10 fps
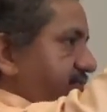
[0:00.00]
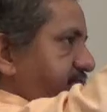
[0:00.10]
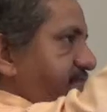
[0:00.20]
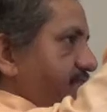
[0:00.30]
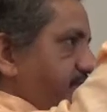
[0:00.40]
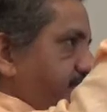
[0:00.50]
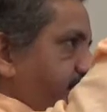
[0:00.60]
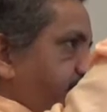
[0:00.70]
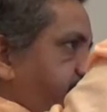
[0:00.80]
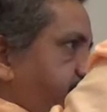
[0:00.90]
of,
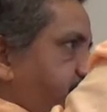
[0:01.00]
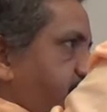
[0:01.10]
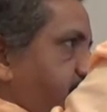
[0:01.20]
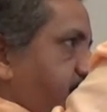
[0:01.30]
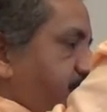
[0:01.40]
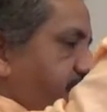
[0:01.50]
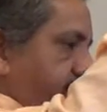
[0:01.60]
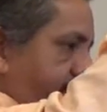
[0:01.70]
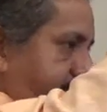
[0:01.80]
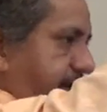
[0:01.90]
of, of
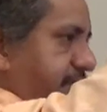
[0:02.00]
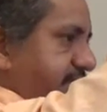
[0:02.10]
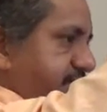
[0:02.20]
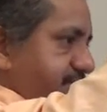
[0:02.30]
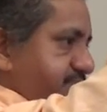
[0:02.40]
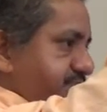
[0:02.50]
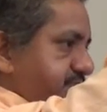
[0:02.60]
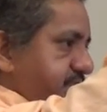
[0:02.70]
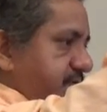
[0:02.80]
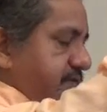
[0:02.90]
what a parent
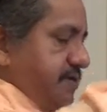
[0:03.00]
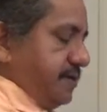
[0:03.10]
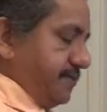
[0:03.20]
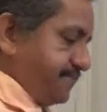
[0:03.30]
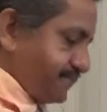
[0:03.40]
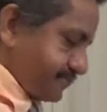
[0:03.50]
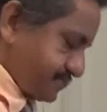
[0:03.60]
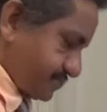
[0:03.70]
is. Um,